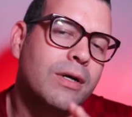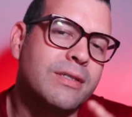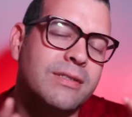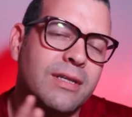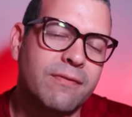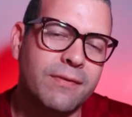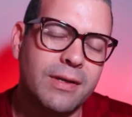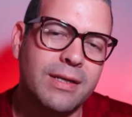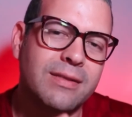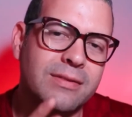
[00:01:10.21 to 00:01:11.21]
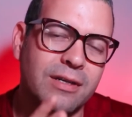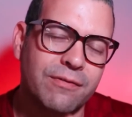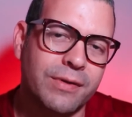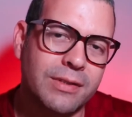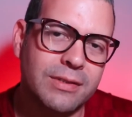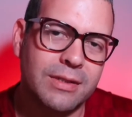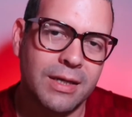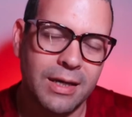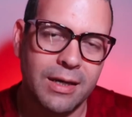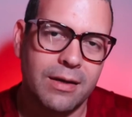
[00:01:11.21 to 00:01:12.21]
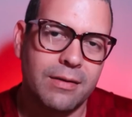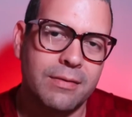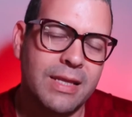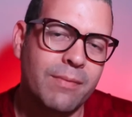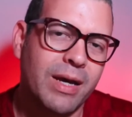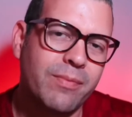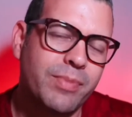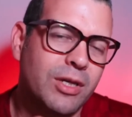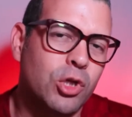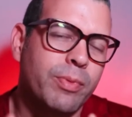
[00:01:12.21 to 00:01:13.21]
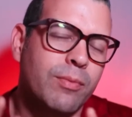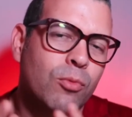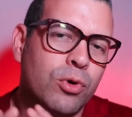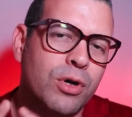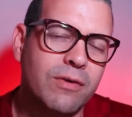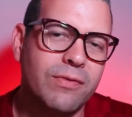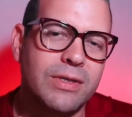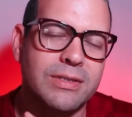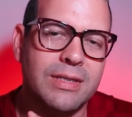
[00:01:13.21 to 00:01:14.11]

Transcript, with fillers: is definitely different. They might be a little bit more nervous.